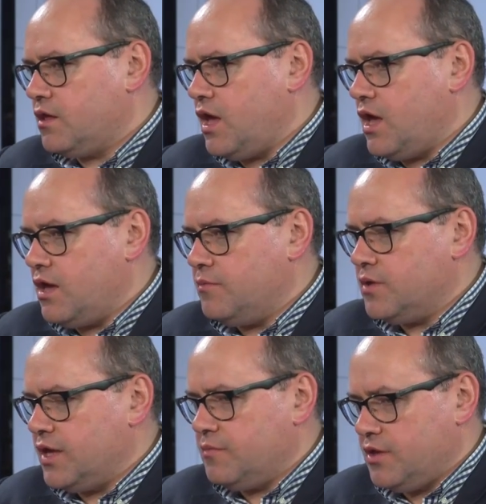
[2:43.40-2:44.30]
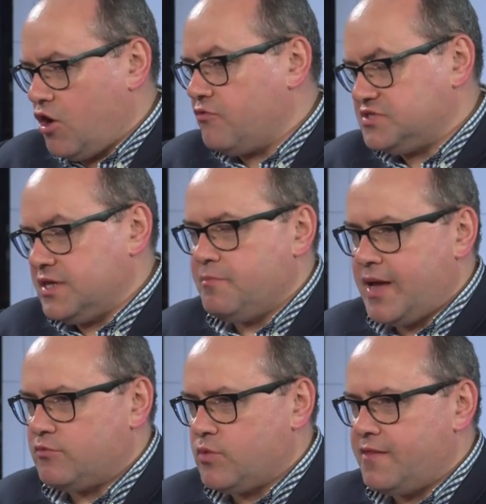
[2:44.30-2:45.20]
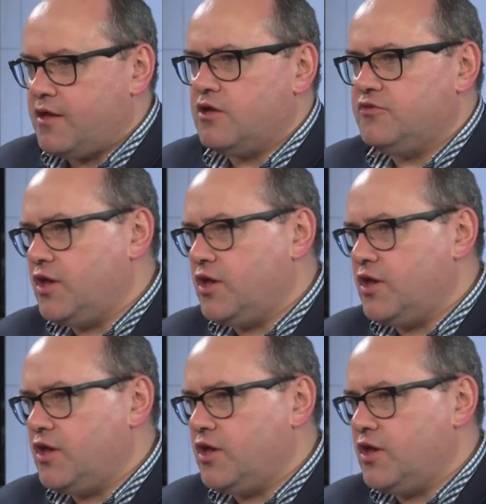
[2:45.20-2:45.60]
um, obviously in bad weather,